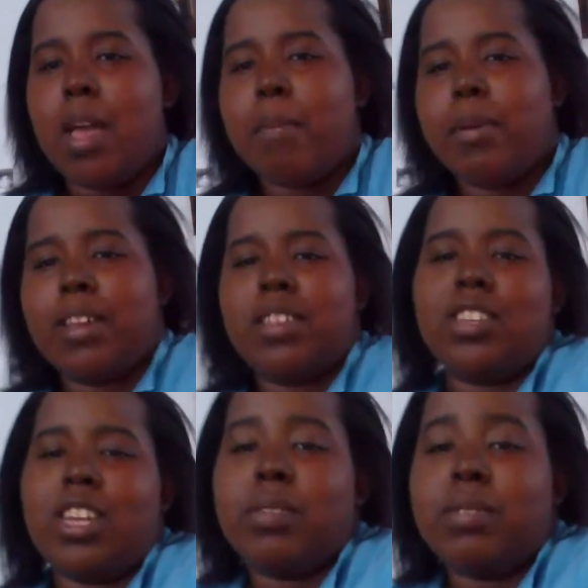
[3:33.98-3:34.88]
but
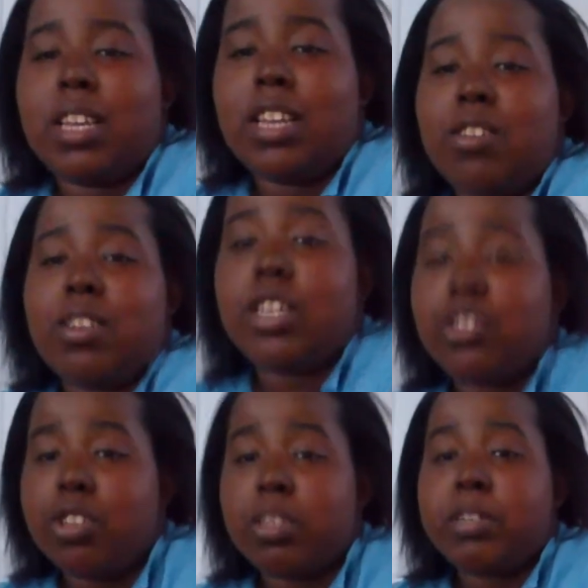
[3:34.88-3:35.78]
Johnny was like, no, that's
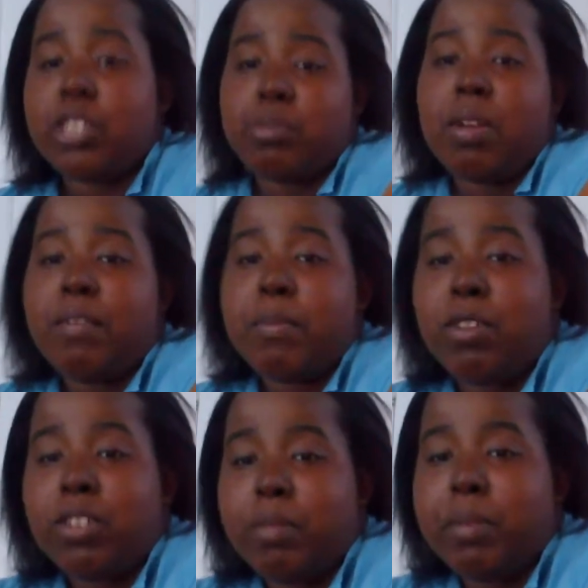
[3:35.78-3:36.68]
yours because you have a mole
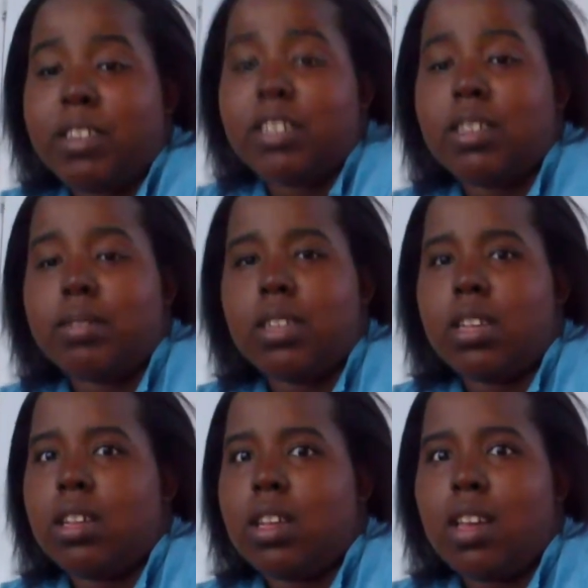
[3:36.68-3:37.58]
in your penis. I was like,
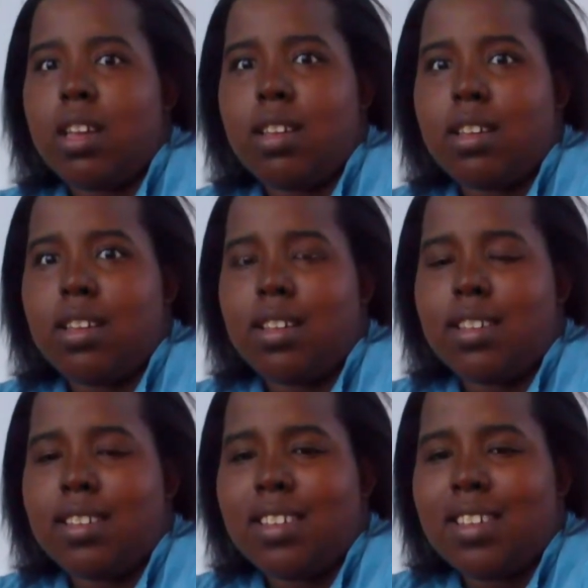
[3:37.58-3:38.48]
what?